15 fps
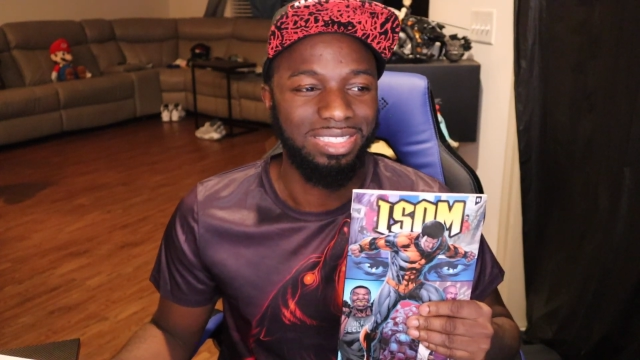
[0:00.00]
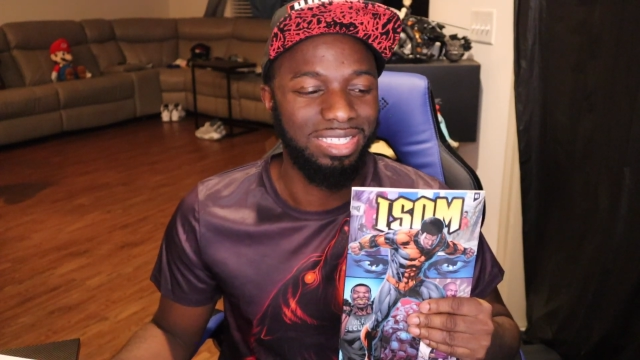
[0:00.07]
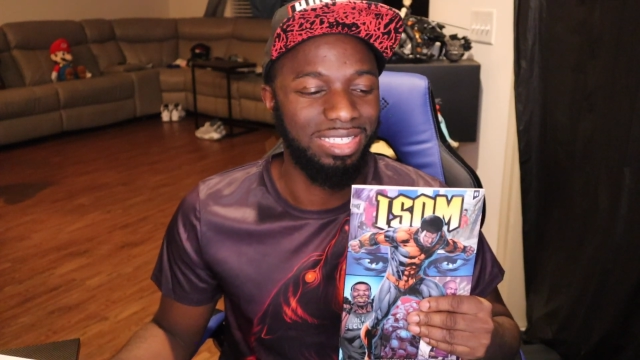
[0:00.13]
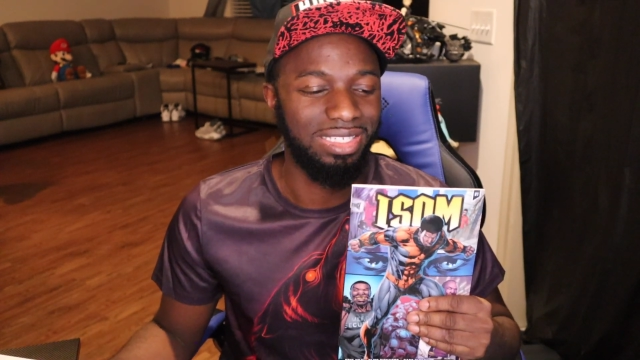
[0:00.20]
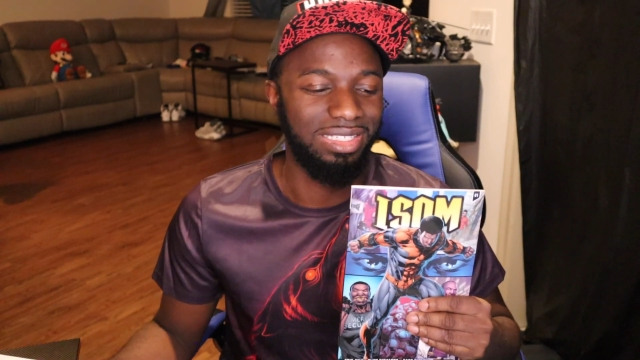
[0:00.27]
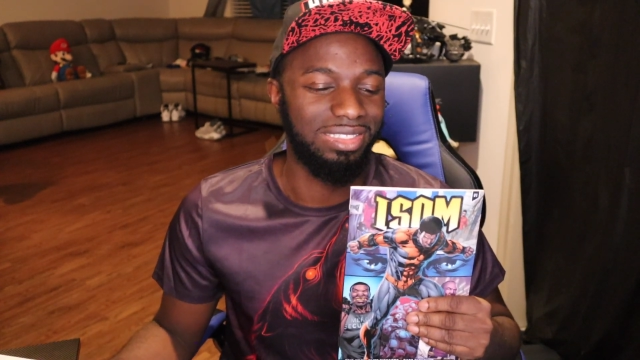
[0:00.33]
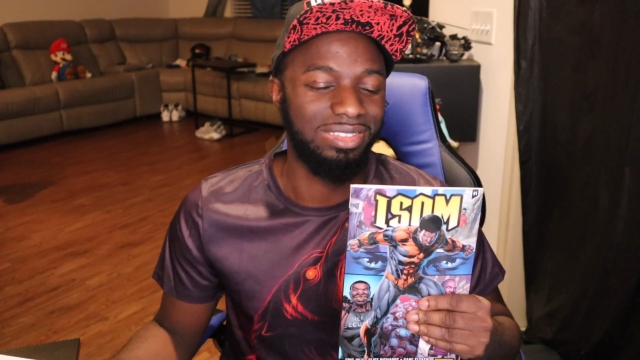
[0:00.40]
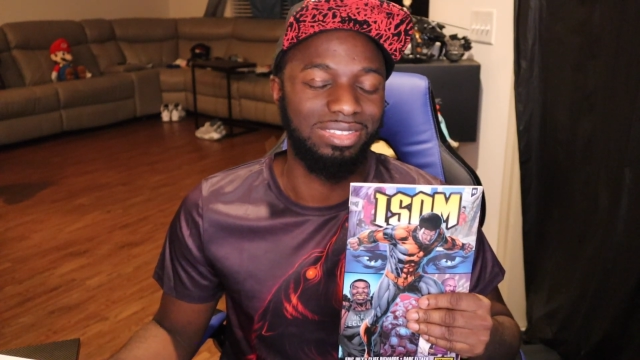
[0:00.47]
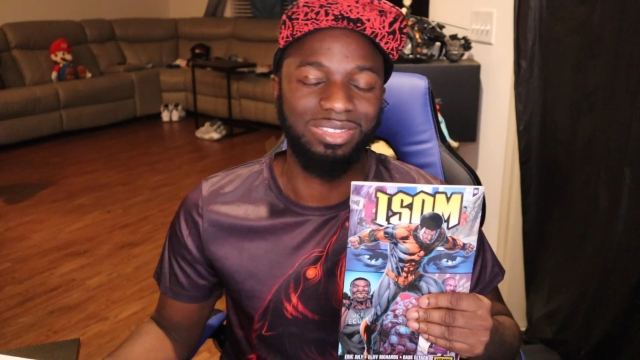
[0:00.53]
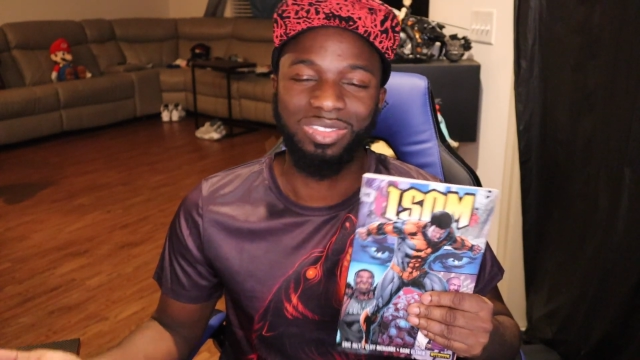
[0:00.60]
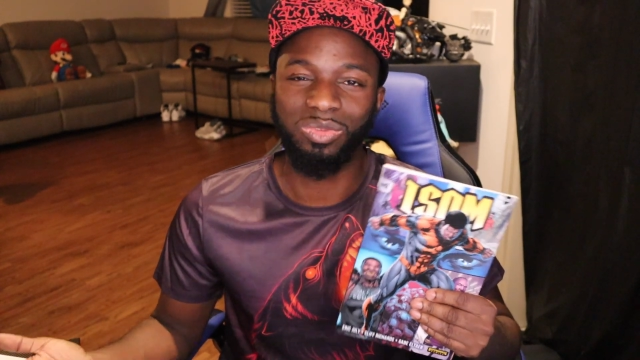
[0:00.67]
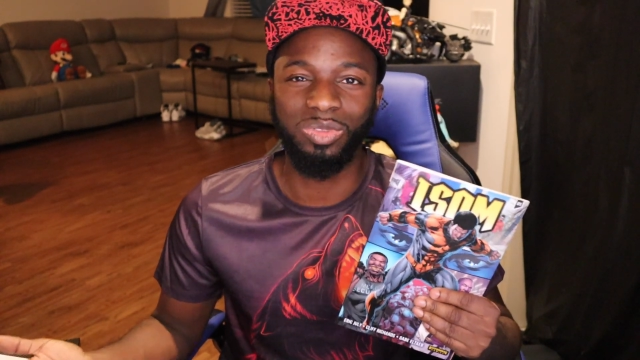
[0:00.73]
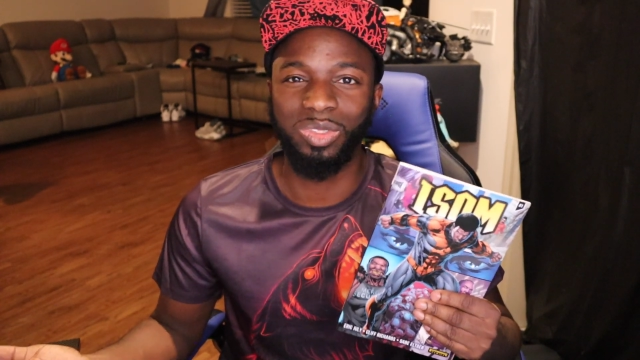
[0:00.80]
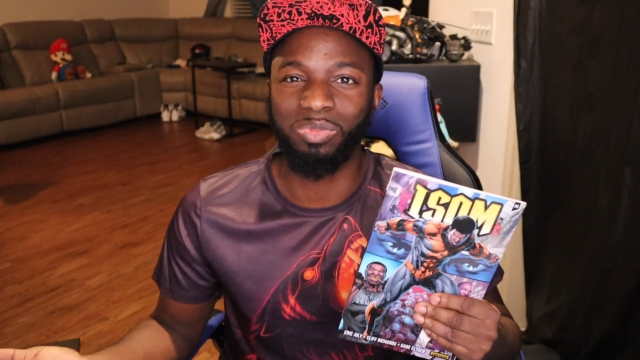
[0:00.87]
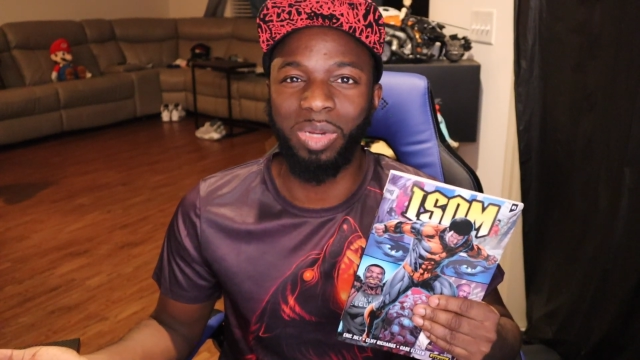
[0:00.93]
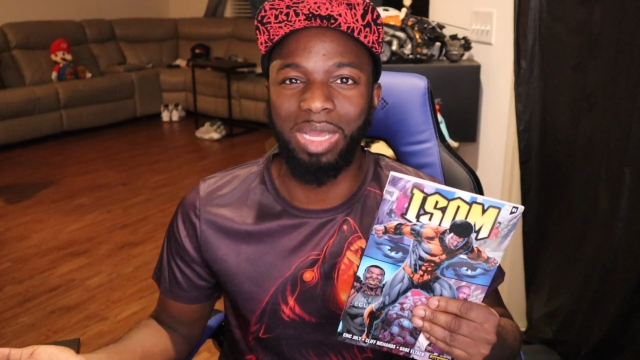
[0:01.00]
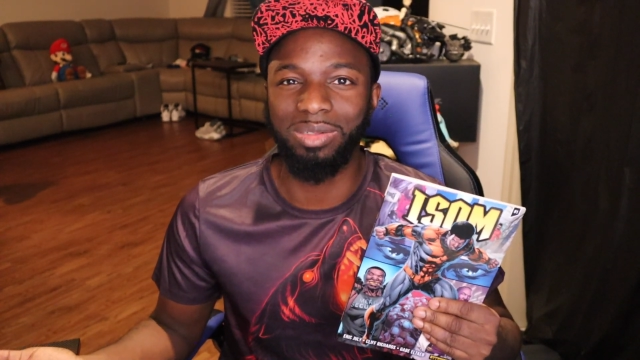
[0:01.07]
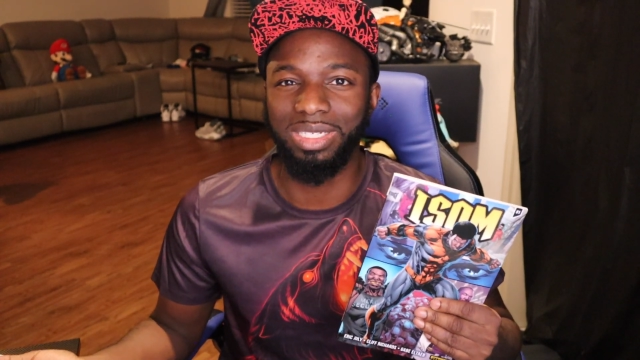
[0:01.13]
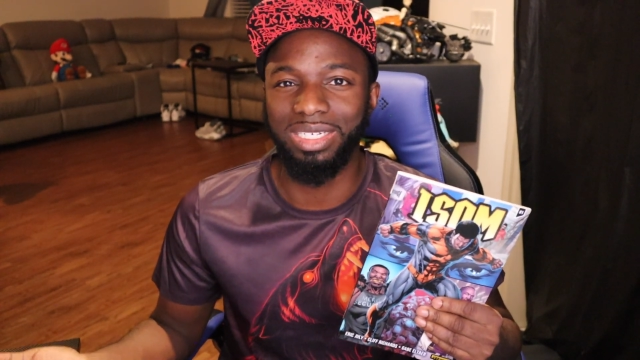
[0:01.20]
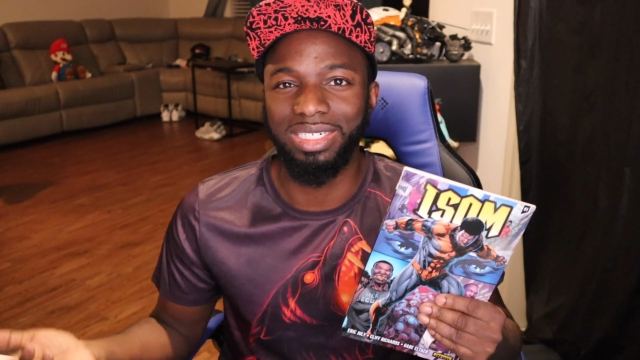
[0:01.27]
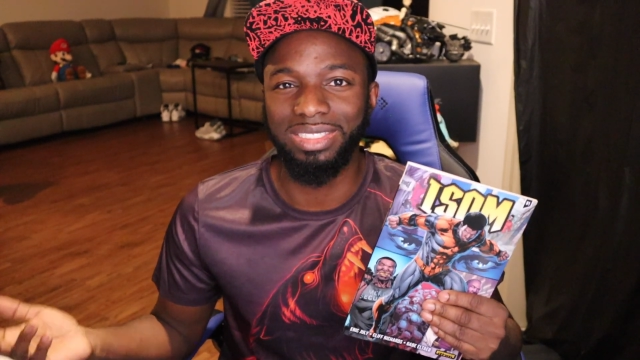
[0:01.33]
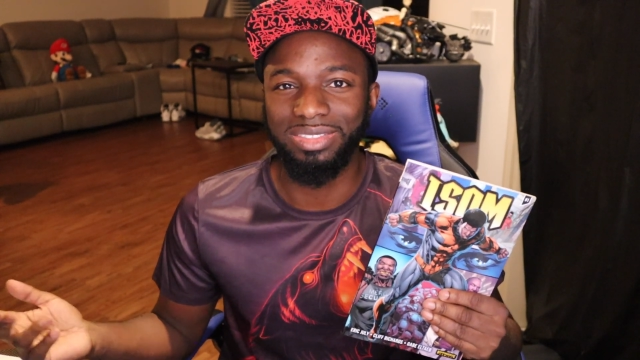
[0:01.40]
and is
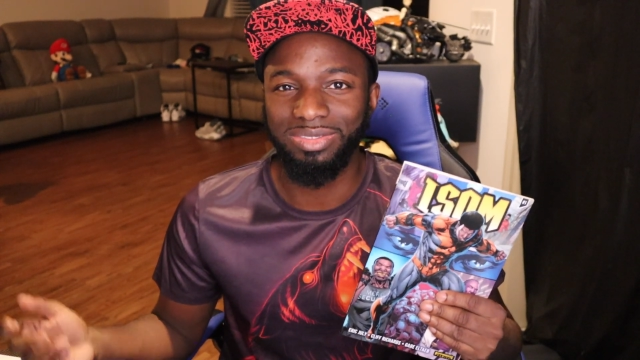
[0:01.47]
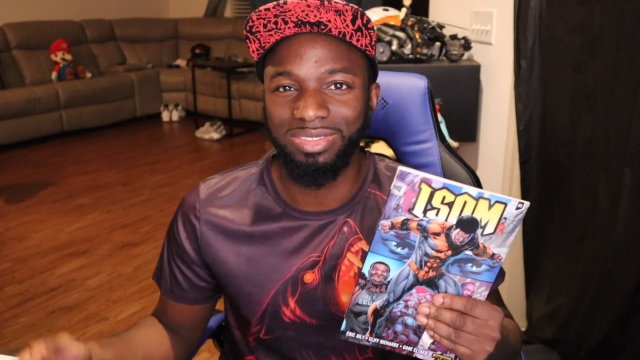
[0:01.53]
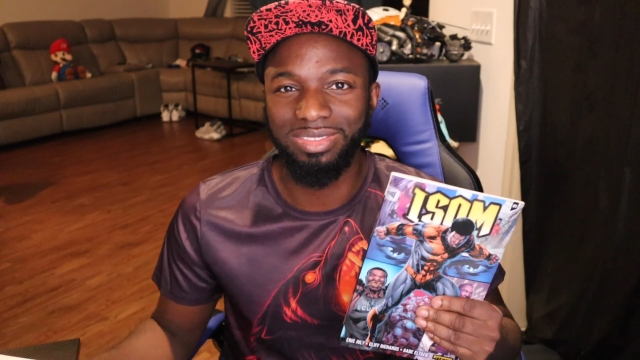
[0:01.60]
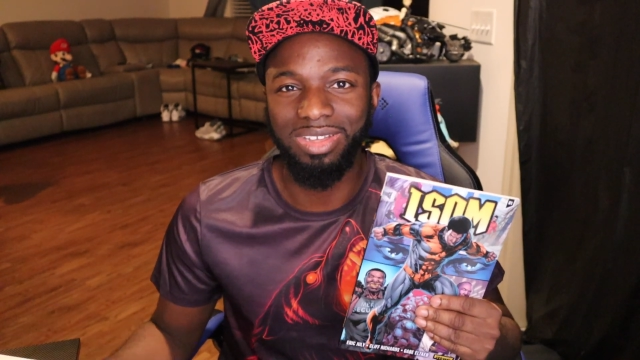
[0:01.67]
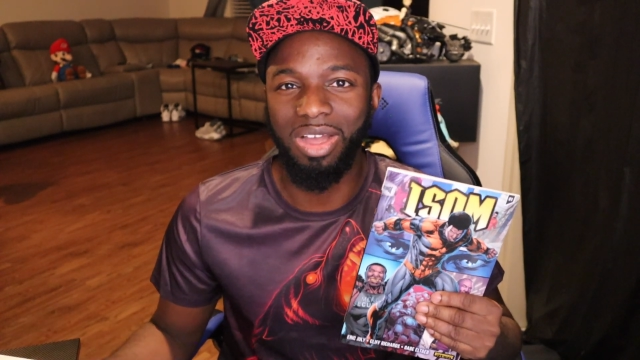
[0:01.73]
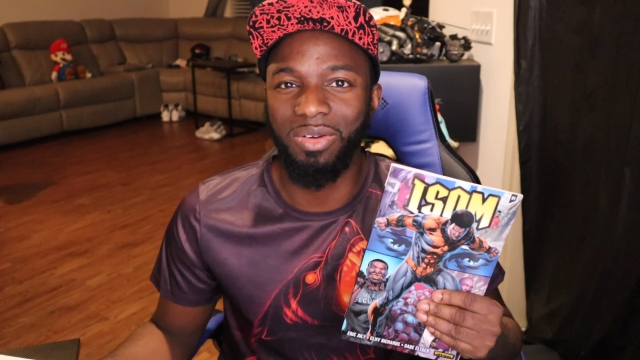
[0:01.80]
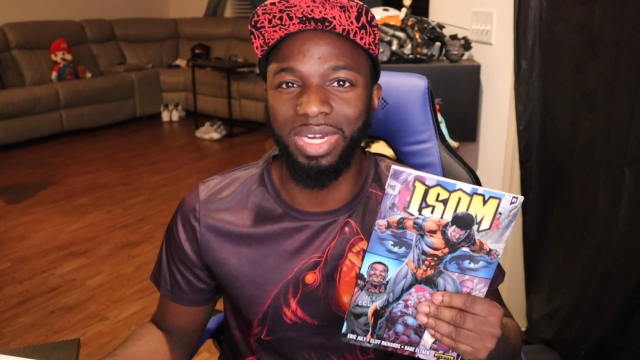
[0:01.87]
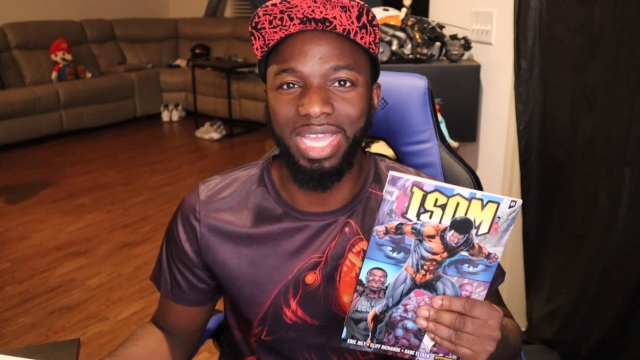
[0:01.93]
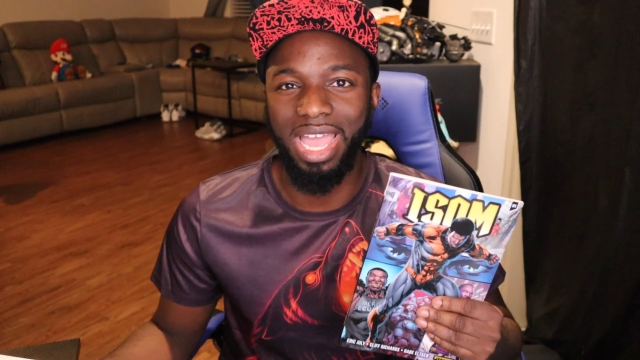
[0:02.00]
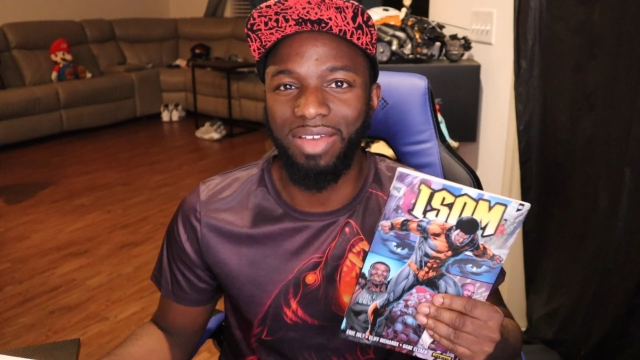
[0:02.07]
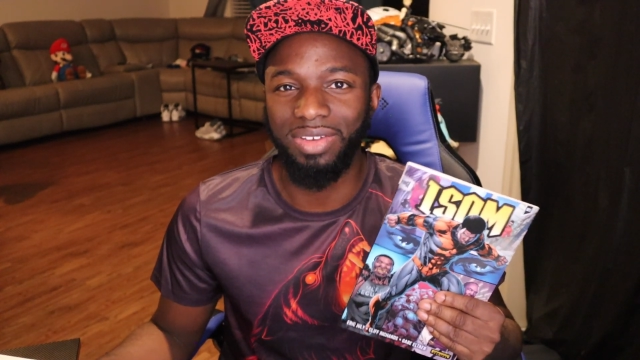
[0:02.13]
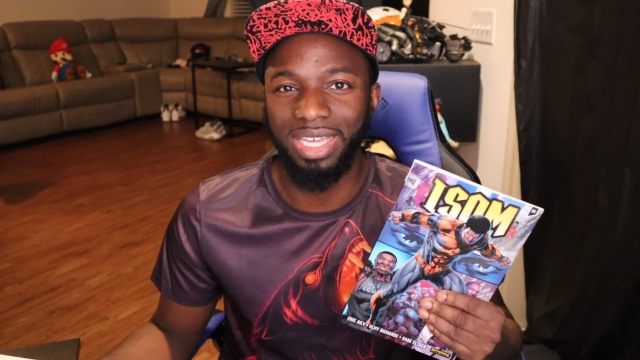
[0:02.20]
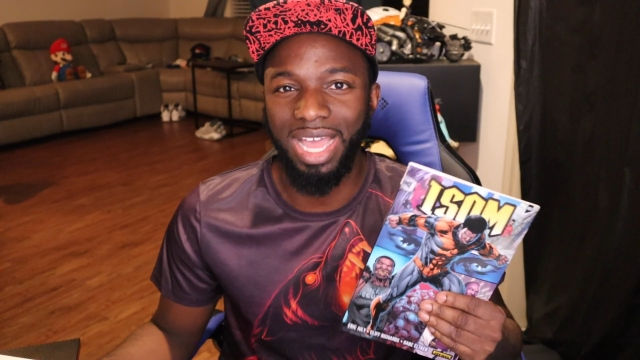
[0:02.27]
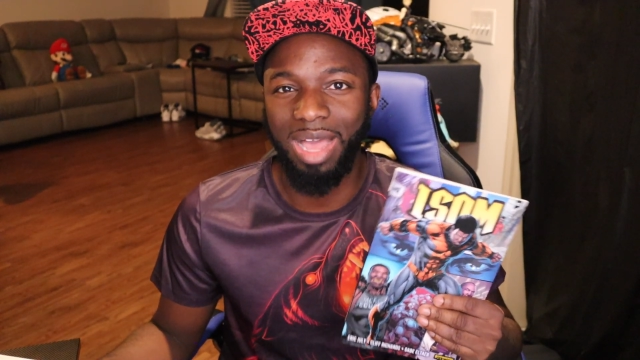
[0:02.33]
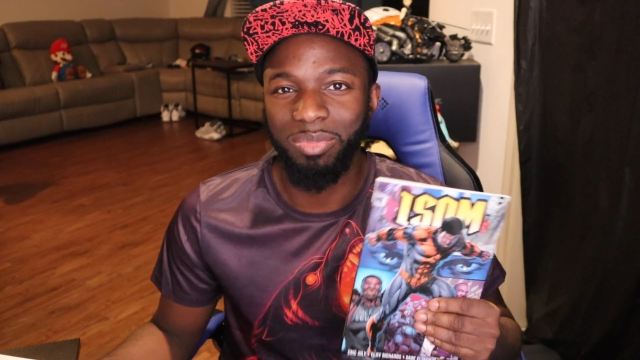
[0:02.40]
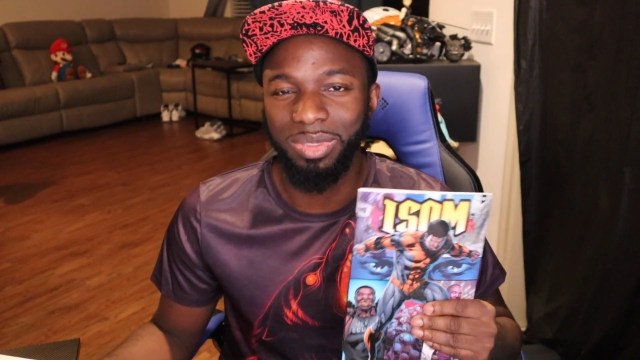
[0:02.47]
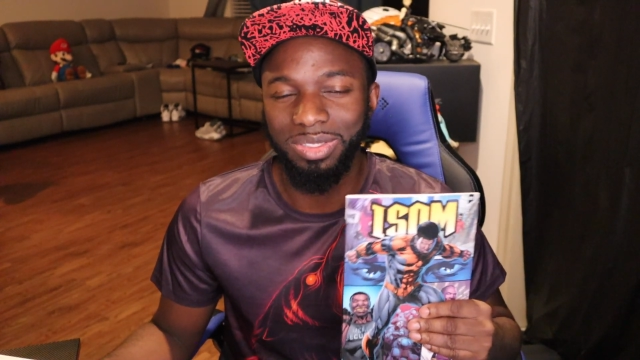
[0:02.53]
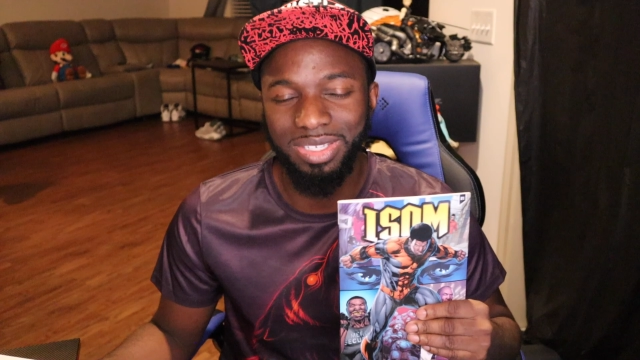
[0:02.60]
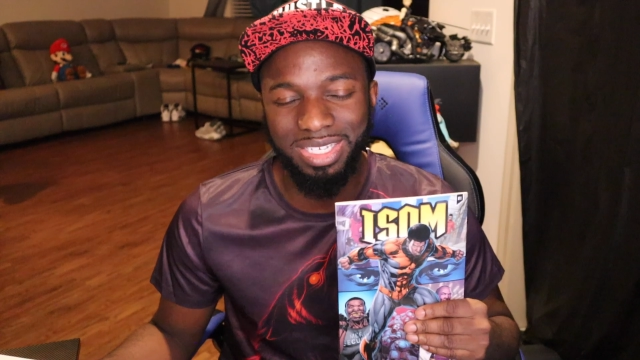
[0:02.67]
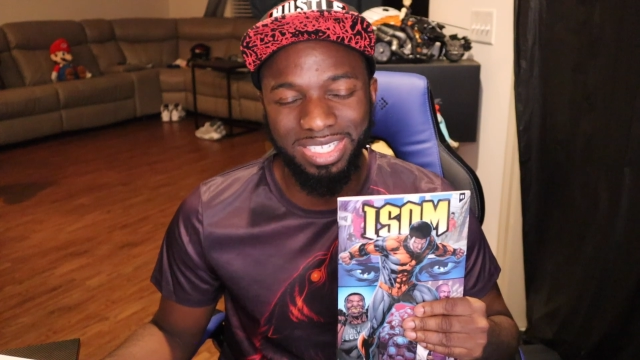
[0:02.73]
probably gonna already have a copy.